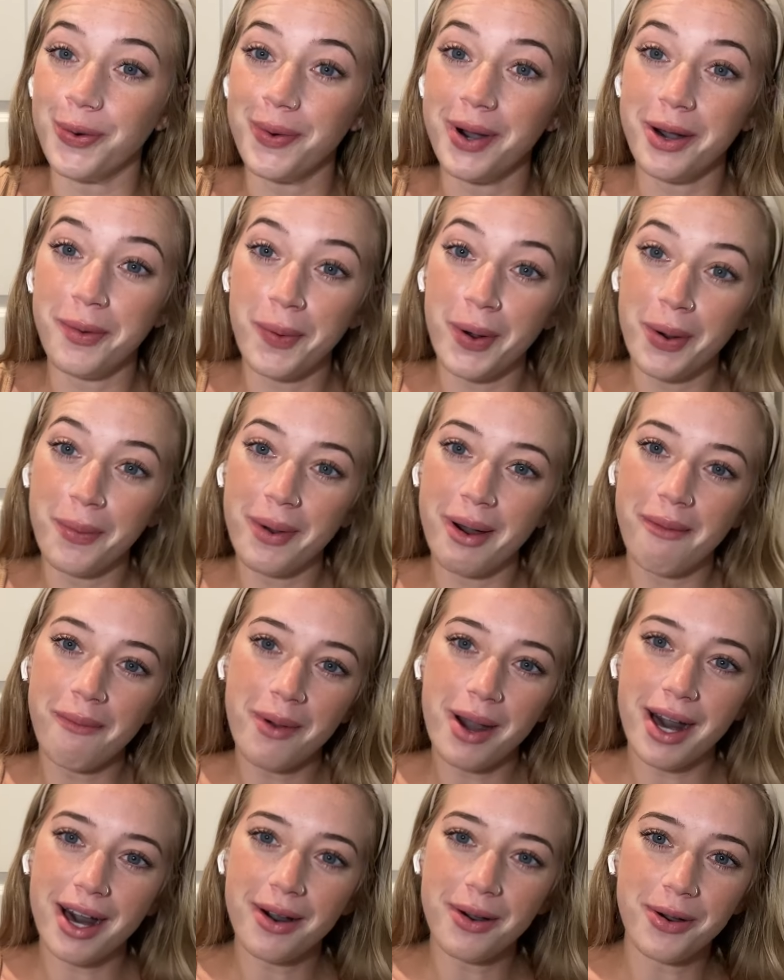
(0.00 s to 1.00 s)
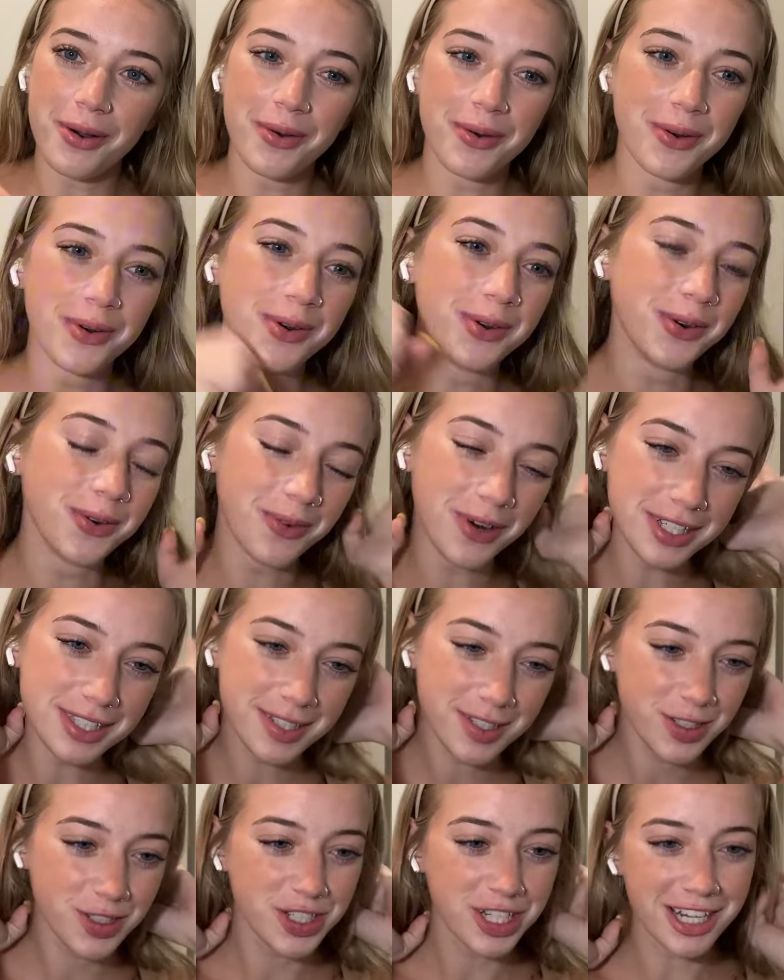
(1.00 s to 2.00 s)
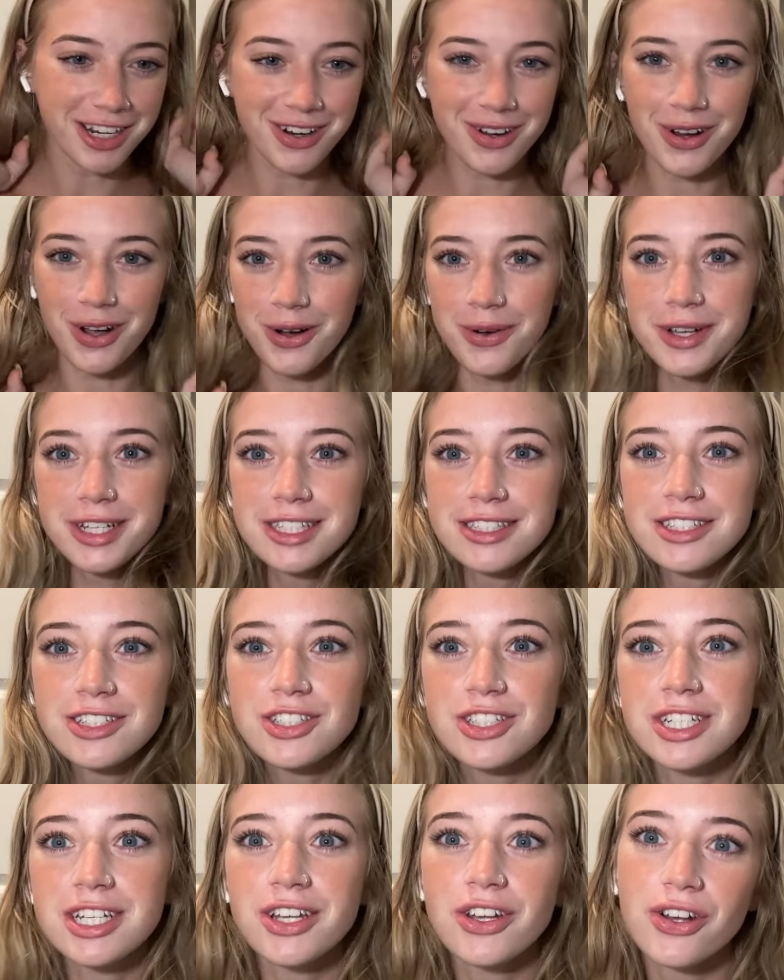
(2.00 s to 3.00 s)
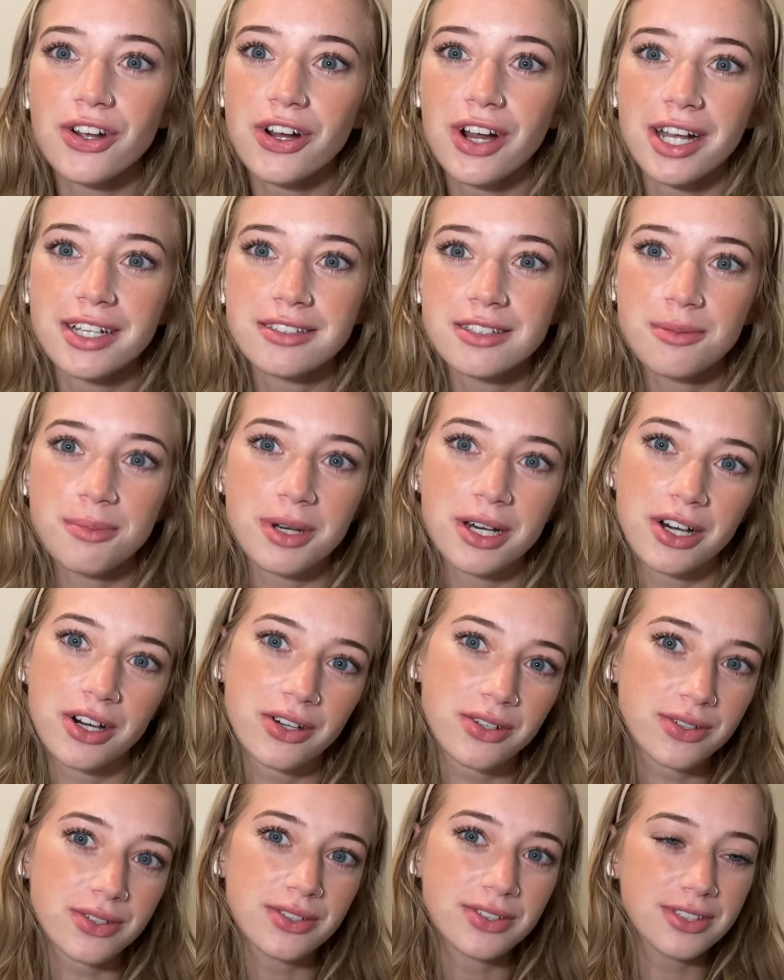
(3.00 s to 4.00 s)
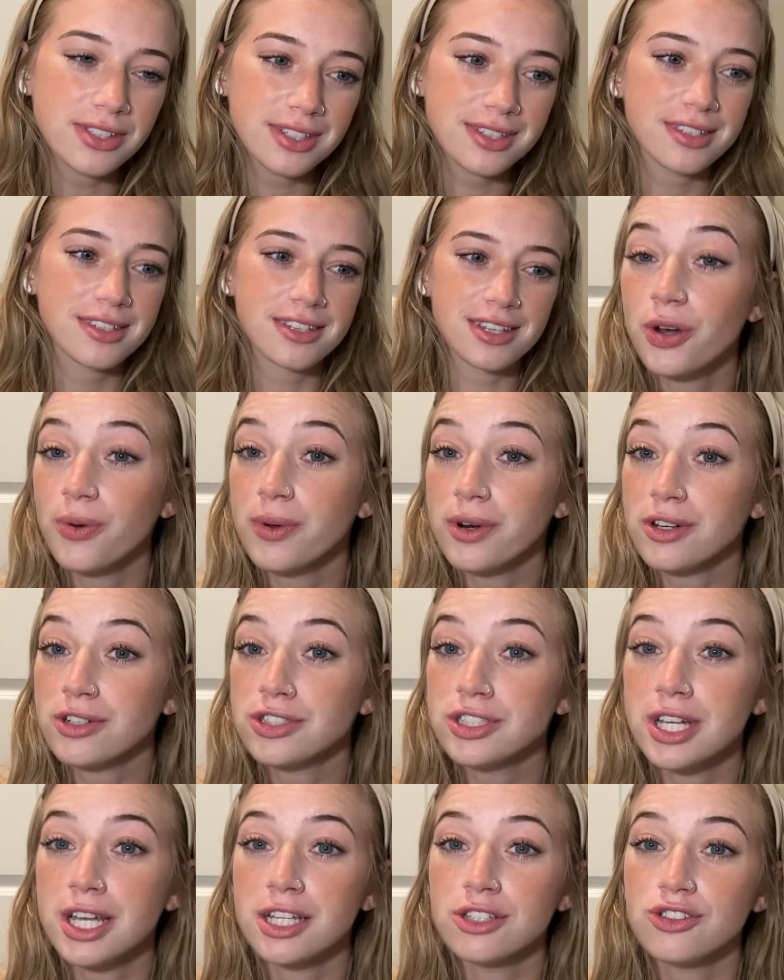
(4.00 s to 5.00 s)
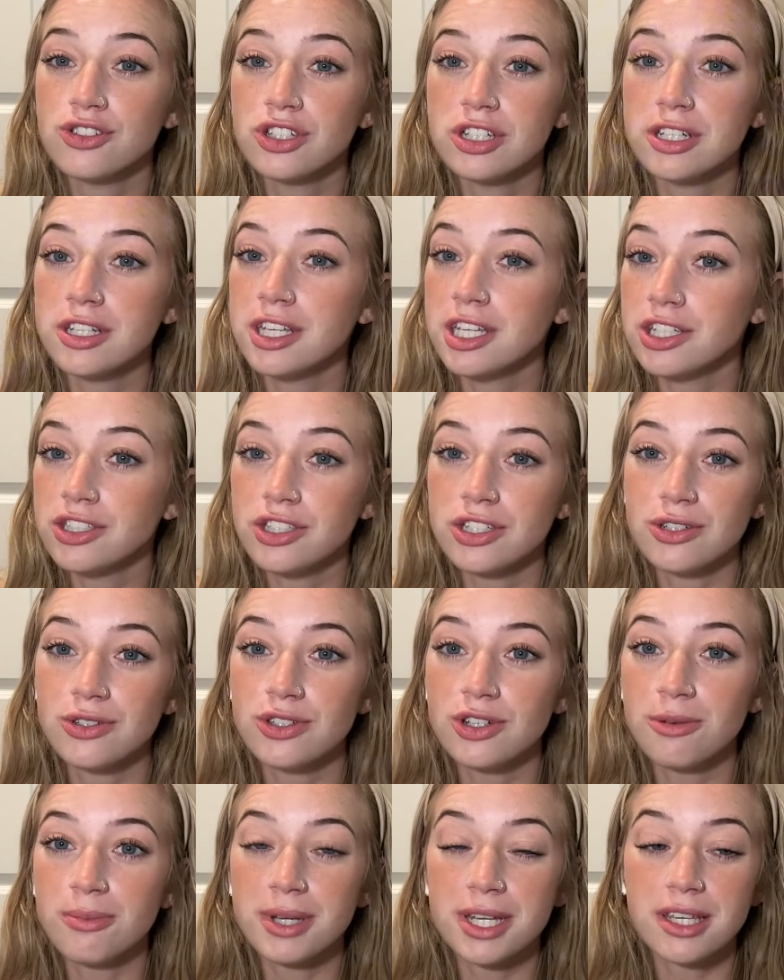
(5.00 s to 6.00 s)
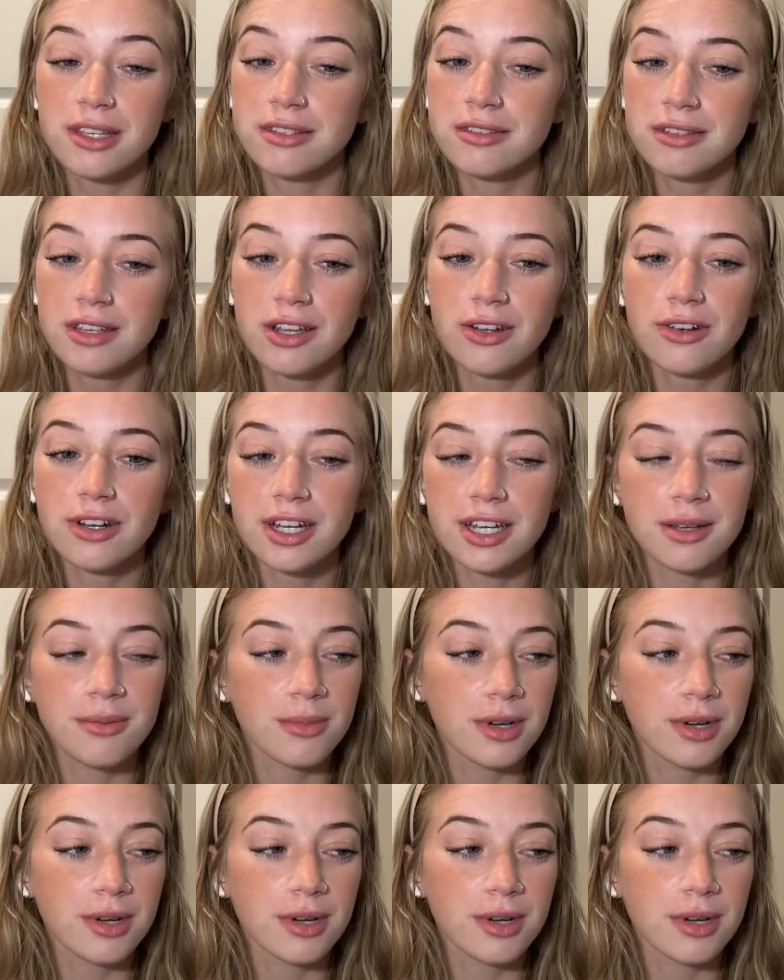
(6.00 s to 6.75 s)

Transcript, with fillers: whoa, whoa, whoa, whoa. Once a cheater, always a cheater, I suppose. No wonder she hates Jenny. She knows her biggest secret,